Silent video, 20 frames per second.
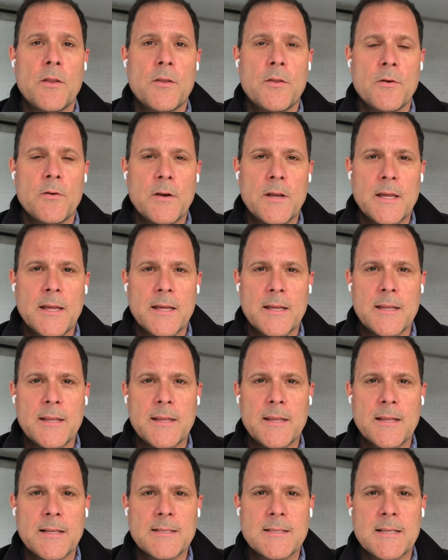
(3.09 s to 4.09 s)
30th.
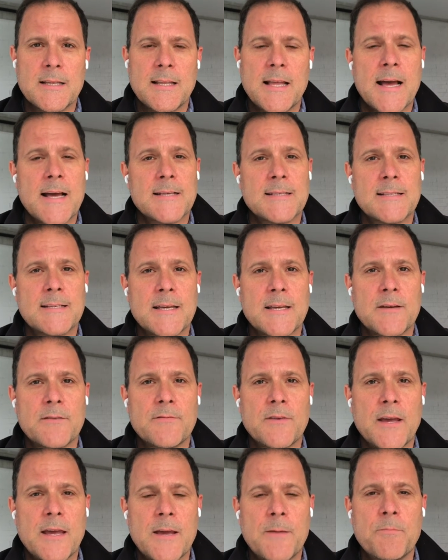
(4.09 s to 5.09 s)
It's the last day of
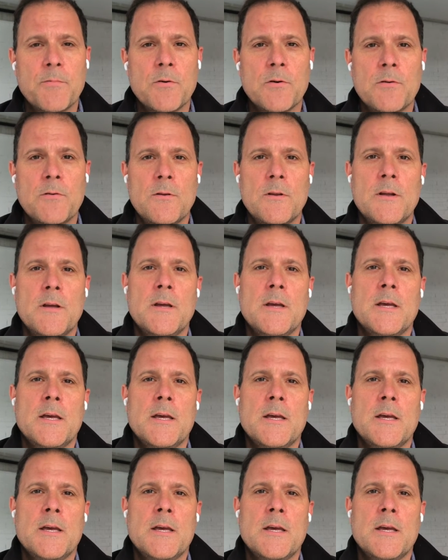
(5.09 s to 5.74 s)
April.